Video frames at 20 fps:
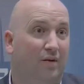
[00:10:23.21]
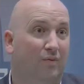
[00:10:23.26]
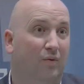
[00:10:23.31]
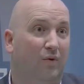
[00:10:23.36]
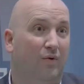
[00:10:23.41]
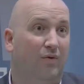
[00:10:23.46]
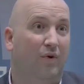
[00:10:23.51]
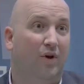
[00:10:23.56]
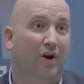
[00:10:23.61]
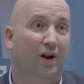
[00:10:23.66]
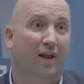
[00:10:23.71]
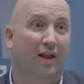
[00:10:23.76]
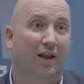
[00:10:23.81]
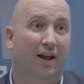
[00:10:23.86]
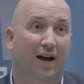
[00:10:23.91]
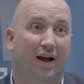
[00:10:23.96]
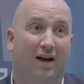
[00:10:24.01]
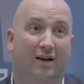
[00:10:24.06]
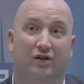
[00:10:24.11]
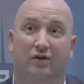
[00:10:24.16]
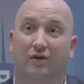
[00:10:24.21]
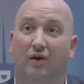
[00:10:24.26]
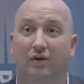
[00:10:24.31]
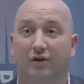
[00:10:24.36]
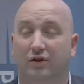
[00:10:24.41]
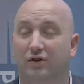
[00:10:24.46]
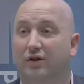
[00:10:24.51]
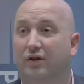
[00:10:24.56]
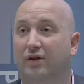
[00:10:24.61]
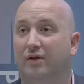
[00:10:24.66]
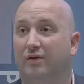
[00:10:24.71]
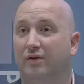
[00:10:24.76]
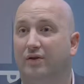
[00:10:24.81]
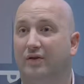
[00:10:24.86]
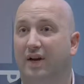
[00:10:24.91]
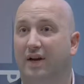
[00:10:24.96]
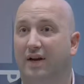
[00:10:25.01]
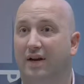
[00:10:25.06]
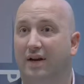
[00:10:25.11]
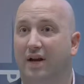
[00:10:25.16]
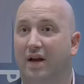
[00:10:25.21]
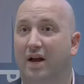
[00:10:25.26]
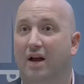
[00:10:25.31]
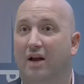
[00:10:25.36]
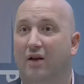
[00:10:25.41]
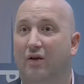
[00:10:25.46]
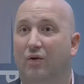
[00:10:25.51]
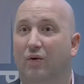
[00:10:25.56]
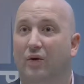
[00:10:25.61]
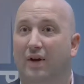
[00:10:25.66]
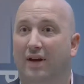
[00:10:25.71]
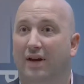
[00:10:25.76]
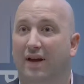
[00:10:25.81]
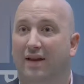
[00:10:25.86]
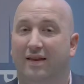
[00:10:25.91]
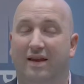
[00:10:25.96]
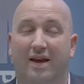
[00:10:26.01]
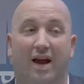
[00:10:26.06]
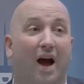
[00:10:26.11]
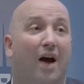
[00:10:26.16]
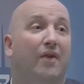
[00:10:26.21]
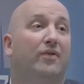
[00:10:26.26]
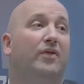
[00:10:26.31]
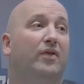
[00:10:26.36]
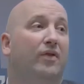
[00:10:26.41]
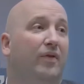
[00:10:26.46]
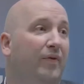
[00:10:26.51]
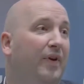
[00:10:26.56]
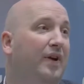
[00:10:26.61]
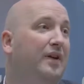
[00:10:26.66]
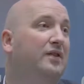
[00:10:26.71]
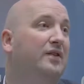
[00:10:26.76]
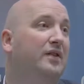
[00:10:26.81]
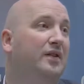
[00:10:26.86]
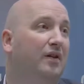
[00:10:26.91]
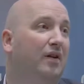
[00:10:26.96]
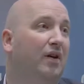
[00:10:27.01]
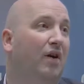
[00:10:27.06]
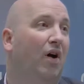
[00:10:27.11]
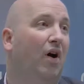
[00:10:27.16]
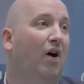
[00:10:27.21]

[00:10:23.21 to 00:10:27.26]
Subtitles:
we've got a large longitudinal study looking at the after effects